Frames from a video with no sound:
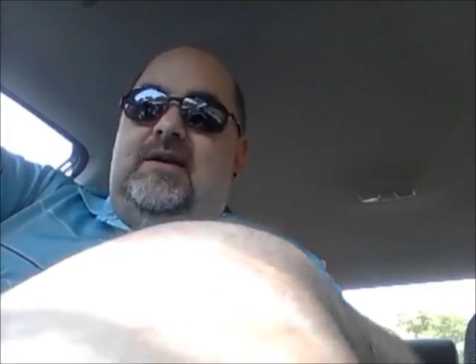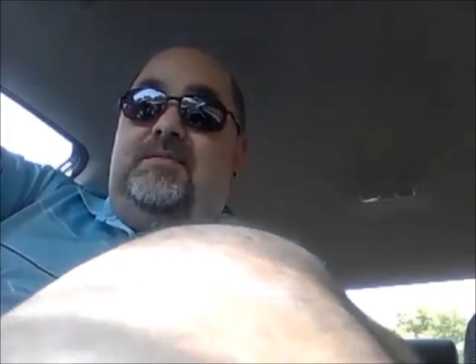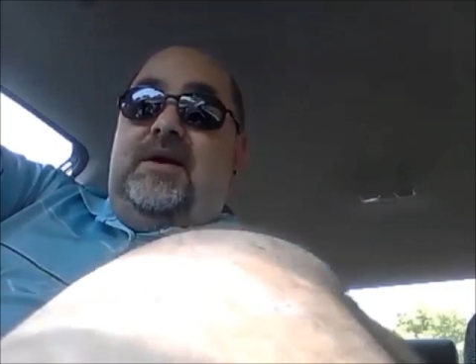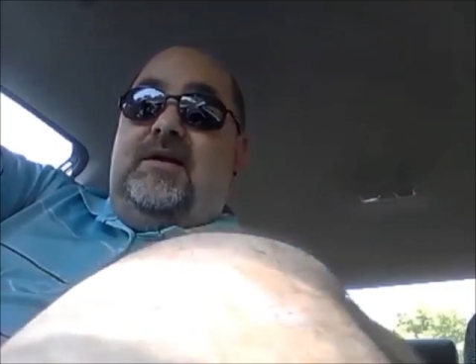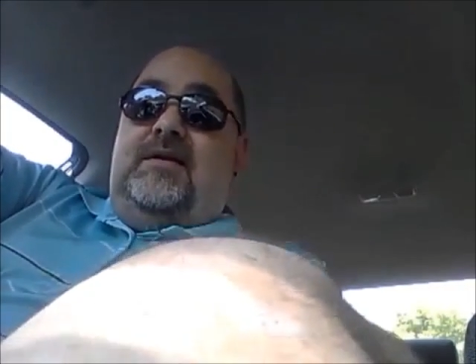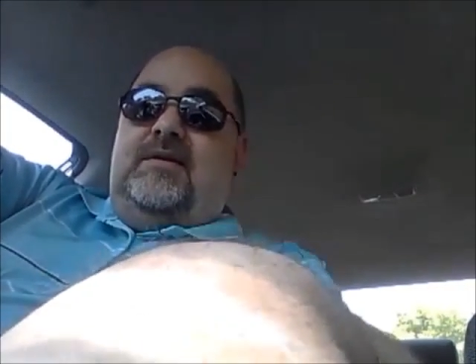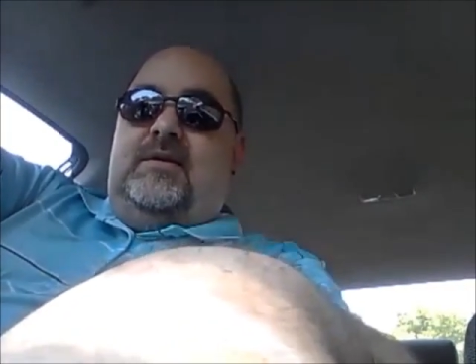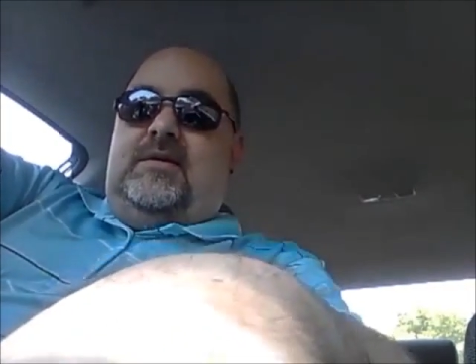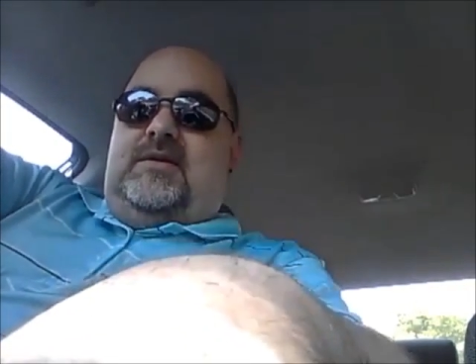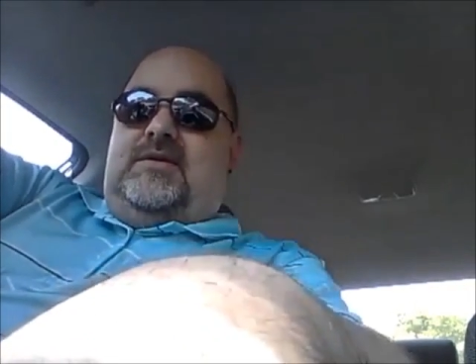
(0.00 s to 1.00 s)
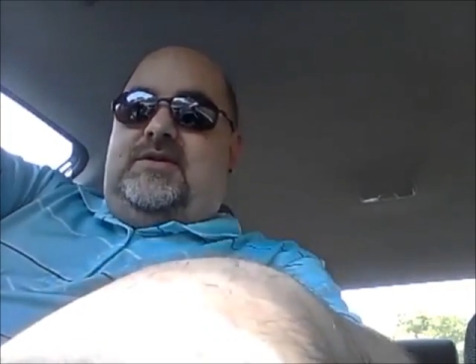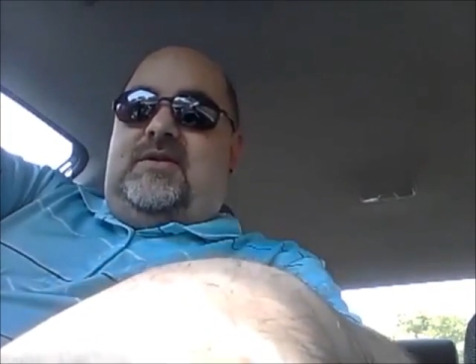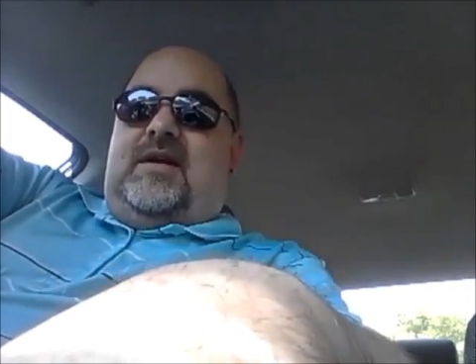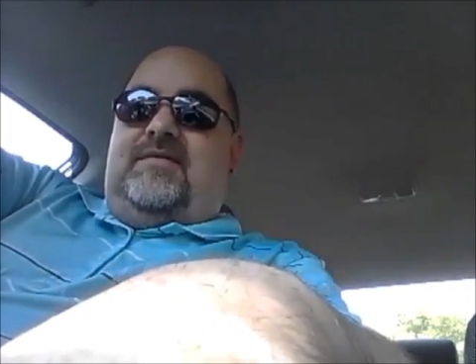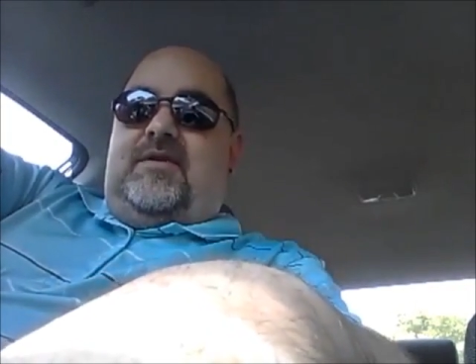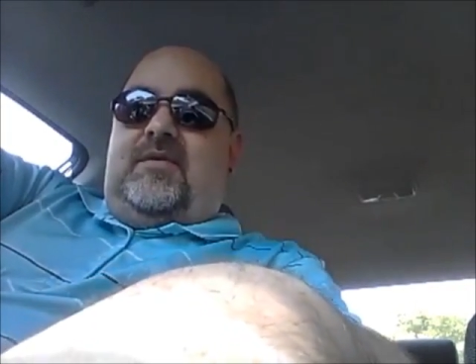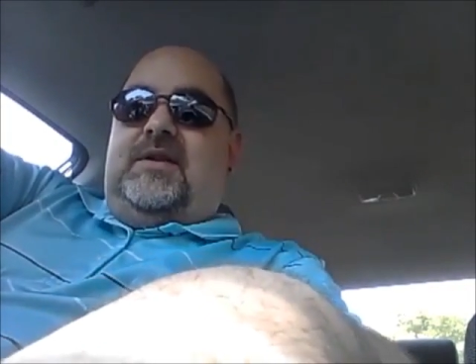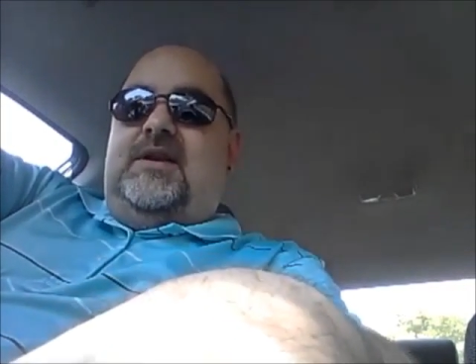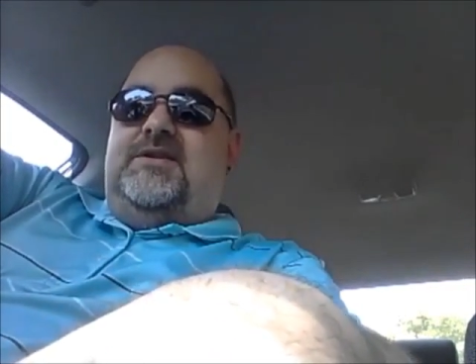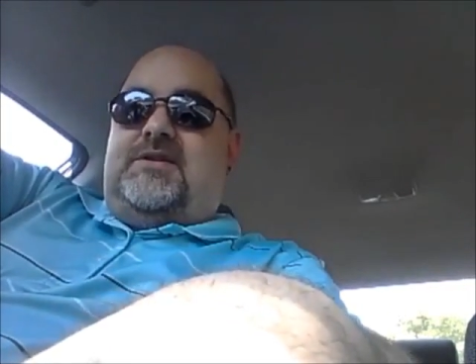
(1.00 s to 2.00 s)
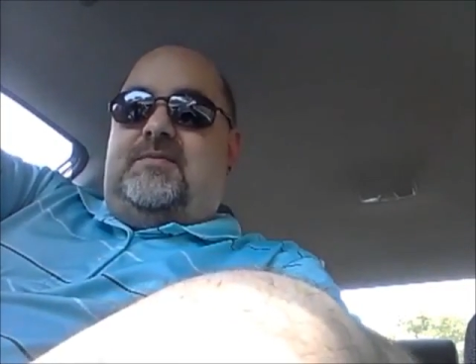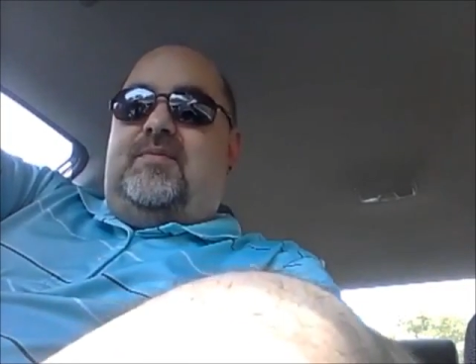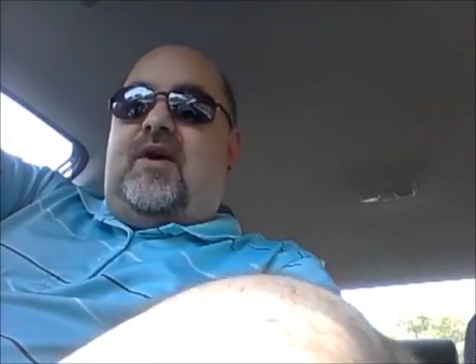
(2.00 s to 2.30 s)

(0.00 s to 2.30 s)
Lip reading: and admitted to having released